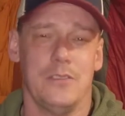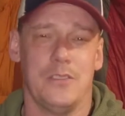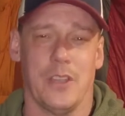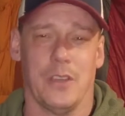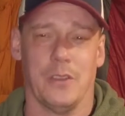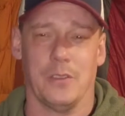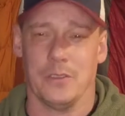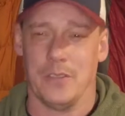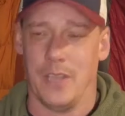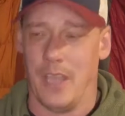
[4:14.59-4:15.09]

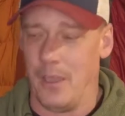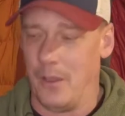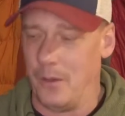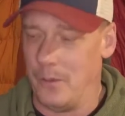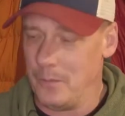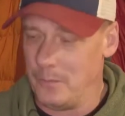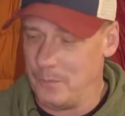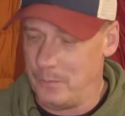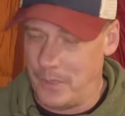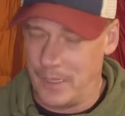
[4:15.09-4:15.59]
Don't
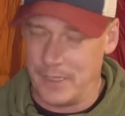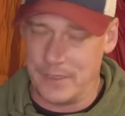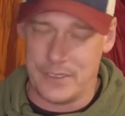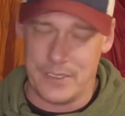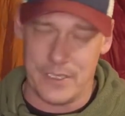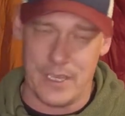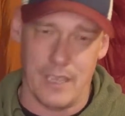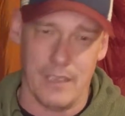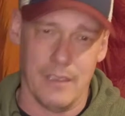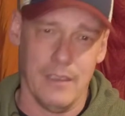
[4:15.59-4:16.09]
know,
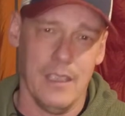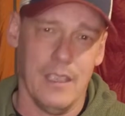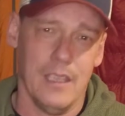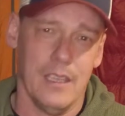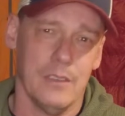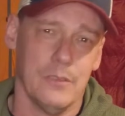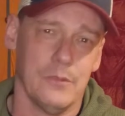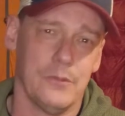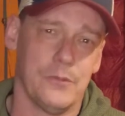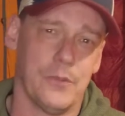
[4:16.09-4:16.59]
but uh,
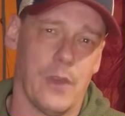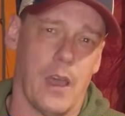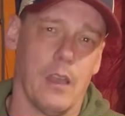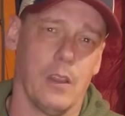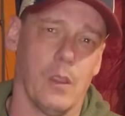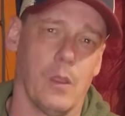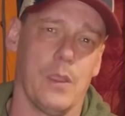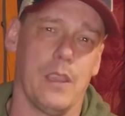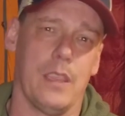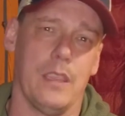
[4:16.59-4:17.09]
follow